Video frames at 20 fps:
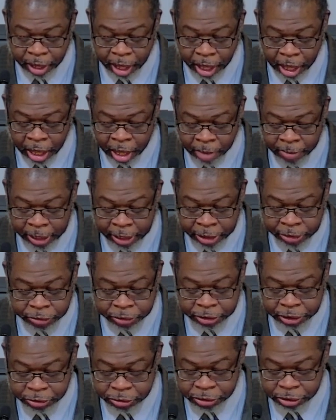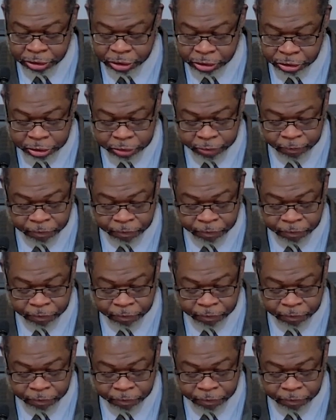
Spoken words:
It introduces you to